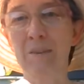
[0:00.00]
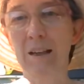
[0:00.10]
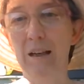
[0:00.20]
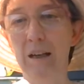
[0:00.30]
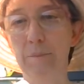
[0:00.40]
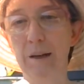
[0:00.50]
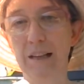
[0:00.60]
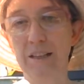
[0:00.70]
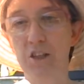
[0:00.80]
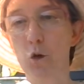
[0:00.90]

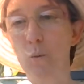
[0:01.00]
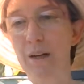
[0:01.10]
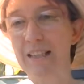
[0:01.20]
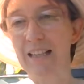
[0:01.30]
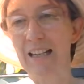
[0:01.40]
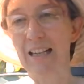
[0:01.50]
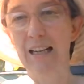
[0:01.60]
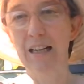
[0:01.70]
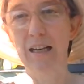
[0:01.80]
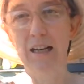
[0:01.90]
And so we see,
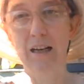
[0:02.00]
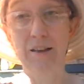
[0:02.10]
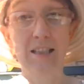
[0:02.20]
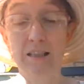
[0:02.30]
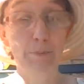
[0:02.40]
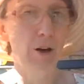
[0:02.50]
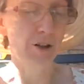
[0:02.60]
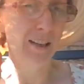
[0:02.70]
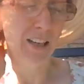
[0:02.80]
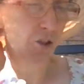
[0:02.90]
and this is part
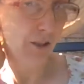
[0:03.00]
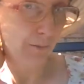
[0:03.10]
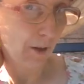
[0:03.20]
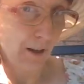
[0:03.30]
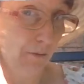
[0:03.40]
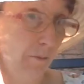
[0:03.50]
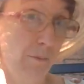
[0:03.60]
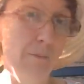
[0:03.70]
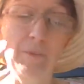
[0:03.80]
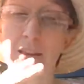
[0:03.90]
of the ancient
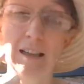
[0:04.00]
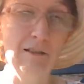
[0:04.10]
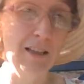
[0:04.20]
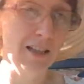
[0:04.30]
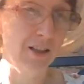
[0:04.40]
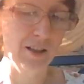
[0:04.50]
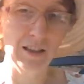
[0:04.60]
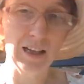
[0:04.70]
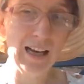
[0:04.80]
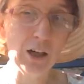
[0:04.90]
Near Eastern
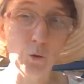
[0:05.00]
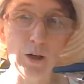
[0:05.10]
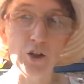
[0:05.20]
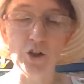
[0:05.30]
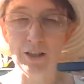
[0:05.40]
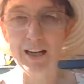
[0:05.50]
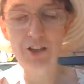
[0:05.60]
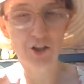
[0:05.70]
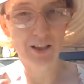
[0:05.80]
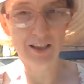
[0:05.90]
language, the
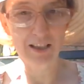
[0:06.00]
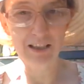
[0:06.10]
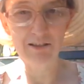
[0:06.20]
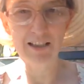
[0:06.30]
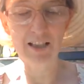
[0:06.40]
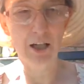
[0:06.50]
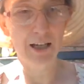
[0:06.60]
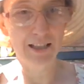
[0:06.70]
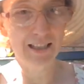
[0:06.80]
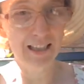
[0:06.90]
ancient Near Eastern
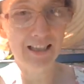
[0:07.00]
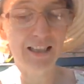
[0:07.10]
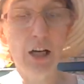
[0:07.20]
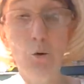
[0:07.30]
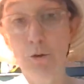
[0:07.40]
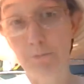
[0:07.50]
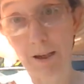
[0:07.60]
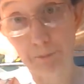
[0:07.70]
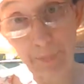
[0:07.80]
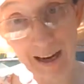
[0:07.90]
ideas, which are
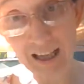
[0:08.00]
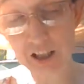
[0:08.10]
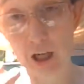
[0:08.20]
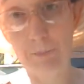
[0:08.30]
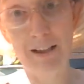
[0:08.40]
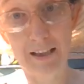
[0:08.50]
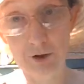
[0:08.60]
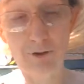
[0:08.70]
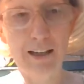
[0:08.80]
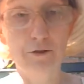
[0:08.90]
being picked up in this
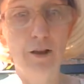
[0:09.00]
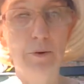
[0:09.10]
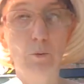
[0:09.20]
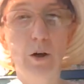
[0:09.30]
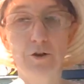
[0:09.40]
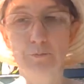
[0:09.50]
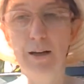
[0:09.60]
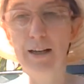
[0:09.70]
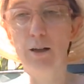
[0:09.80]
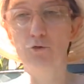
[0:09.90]
Greco-Roman world
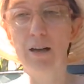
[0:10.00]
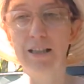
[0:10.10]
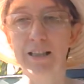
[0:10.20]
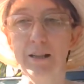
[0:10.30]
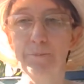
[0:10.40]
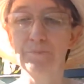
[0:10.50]
by our writer.